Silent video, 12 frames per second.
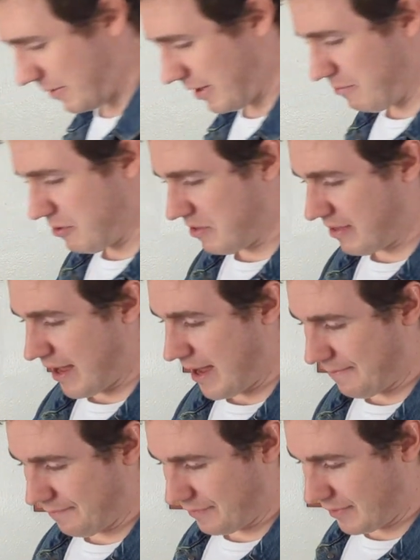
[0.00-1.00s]
we going to put
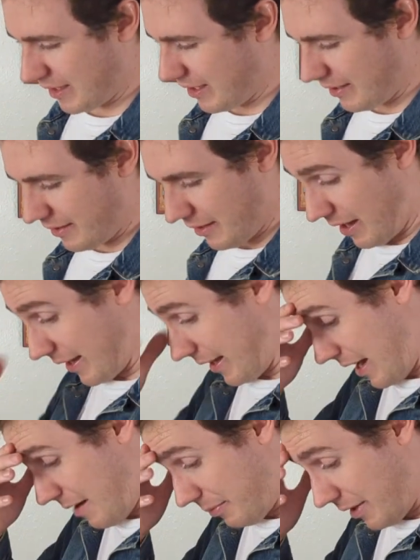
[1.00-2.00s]
that? I
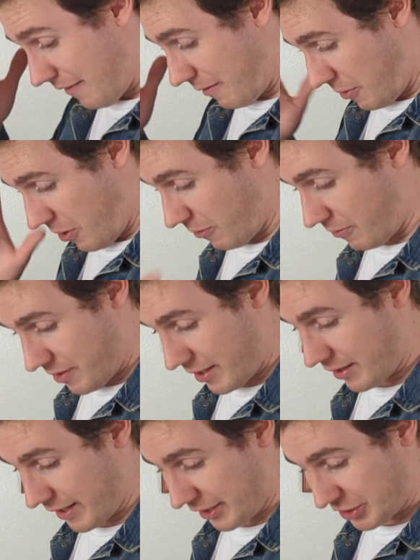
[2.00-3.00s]
can't believe I'm
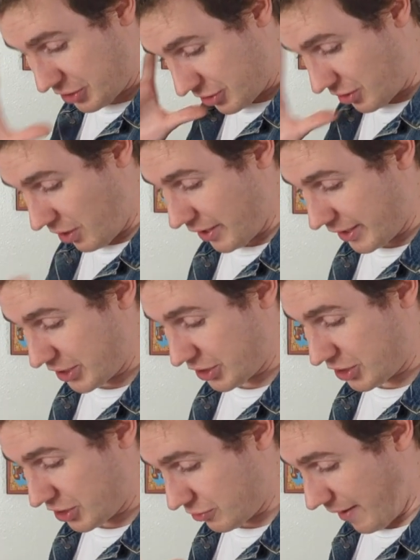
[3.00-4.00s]
already starting to
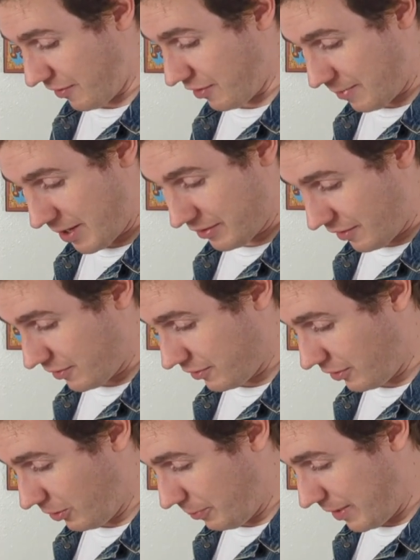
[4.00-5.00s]
stress about this a
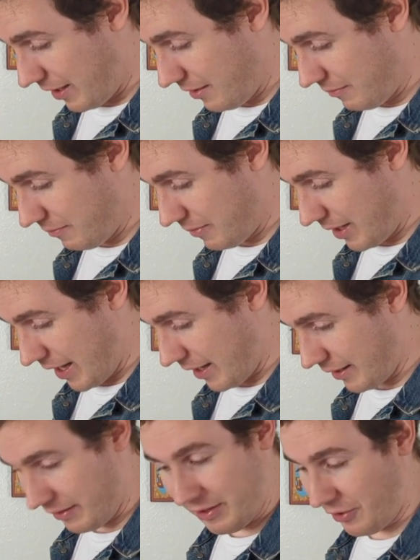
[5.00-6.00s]
little bit.
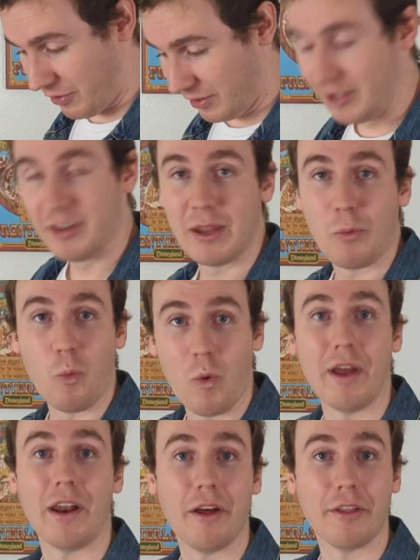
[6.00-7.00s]
And there's literally
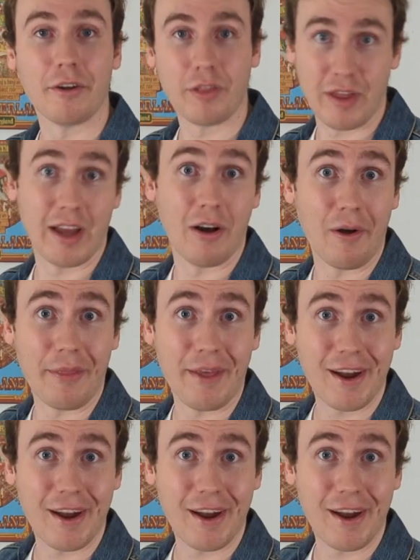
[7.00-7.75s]
one other thing on